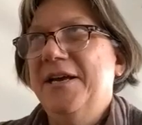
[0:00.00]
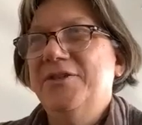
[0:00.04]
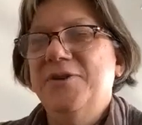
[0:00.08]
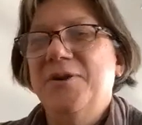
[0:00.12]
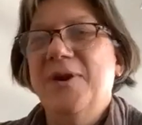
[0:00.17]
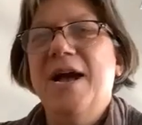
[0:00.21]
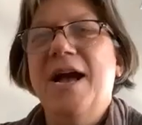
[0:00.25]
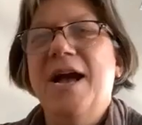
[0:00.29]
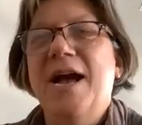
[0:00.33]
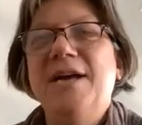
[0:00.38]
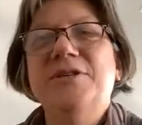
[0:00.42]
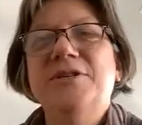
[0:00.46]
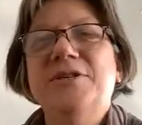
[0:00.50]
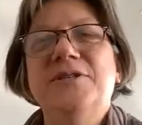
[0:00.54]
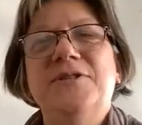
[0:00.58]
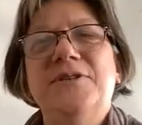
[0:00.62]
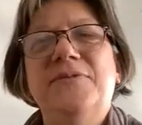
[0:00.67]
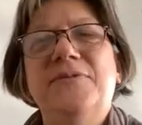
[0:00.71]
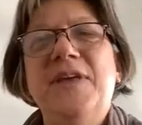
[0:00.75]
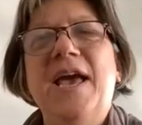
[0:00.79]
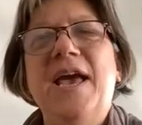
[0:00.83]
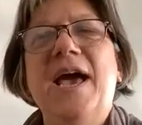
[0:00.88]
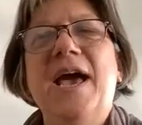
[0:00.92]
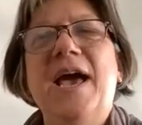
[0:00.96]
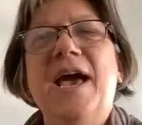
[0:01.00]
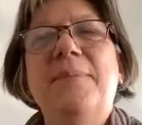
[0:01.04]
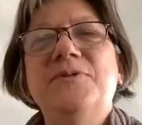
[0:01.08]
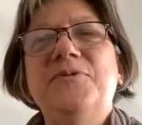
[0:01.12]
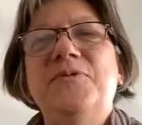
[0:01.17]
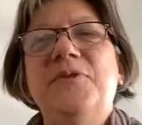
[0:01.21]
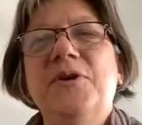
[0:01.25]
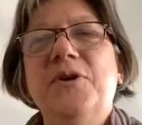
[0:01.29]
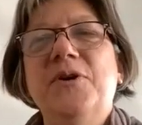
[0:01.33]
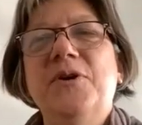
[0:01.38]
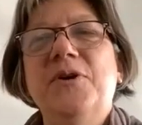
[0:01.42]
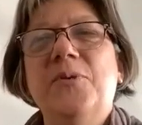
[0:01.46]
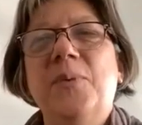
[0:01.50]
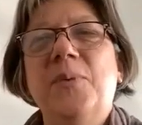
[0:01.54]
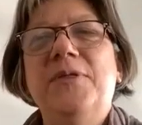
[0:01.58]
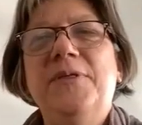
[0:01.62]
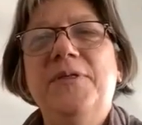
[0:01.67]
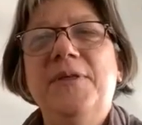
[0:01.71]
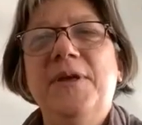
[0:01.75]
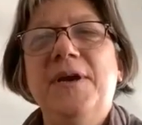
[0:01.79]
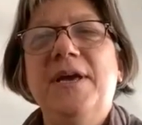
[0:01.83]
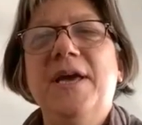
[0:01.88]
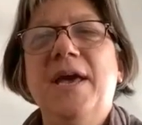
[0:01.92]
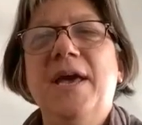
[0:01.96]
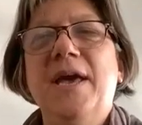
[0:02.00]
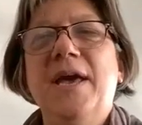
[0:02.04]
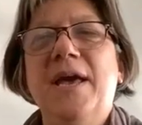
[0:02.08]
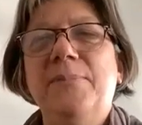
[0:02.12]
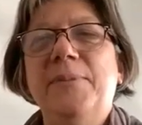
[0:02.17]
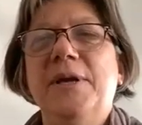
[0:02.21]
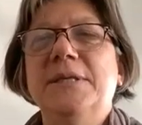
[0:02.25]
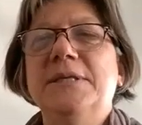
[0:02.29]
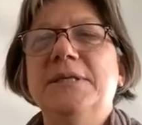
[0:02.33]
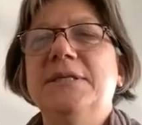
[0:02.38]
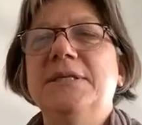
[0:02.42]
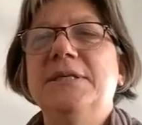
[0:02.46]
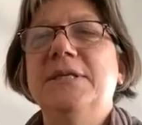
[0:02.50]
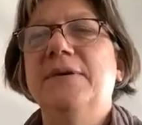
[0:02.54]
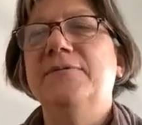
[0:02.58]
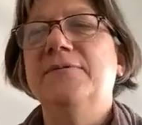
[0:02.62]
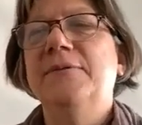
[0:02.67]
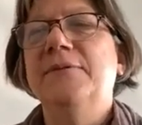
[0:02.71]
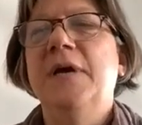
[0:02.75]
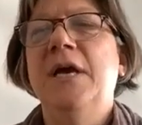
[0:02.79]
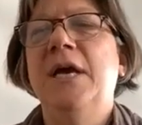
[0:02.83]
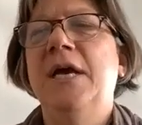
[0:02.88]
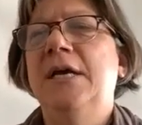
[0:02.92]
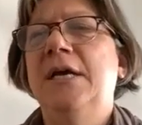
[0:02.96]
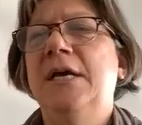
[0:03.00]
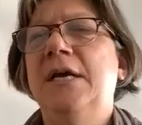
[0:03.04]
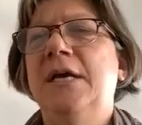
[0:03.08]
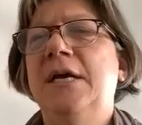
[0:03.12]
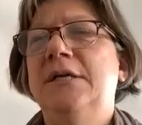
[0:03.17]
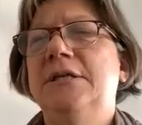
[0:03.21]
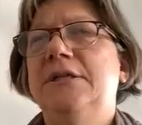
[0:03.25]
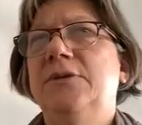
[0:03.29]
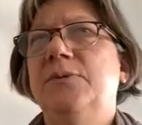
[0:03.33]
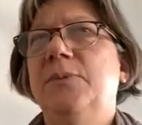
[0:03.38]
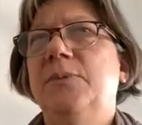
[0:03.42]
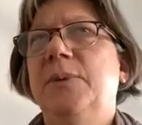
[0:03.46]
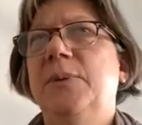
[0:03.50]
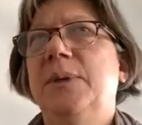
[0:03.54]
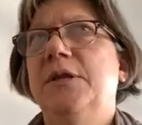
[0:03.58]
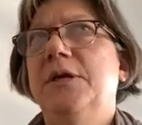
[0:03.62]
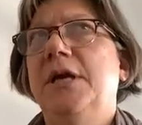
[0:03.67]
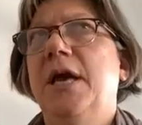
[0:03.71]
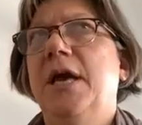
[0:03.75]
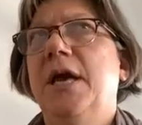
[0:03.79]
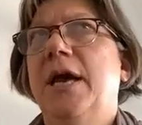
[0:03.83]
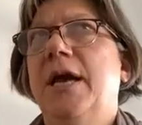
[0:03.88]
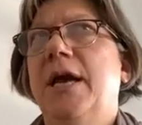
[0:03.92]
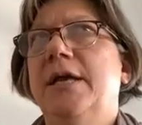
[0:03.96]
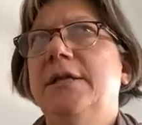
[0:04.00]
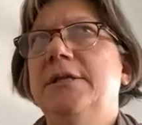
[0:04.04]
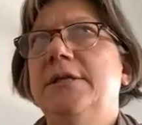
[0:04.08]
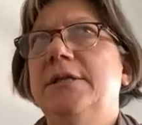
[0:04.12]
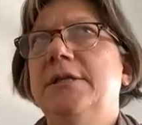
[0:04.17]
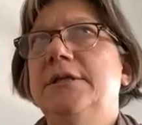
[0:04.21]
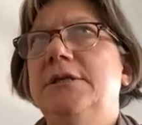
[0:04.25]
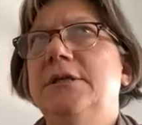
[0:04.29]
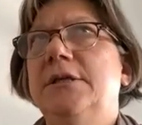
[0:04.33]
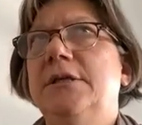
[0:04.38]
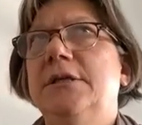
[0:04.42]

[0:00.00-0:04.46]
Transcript: interactions of the atmosphere with the canopy itself. So we look at